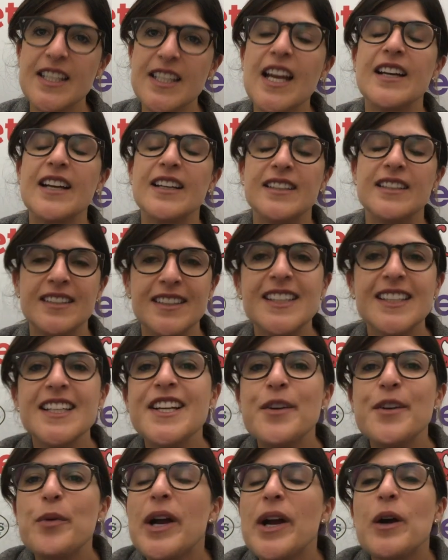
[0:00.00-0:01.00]
Yeah,
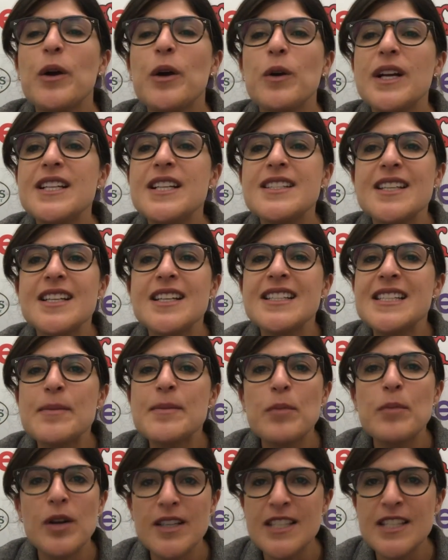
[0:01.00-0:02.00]
well, it's
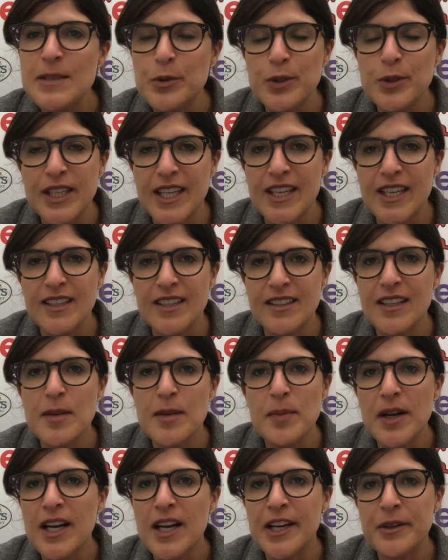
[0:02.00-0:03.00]
impossible to get a
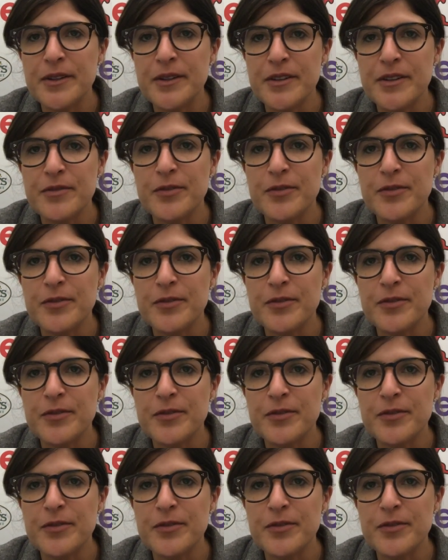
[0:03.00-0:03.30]
buyer.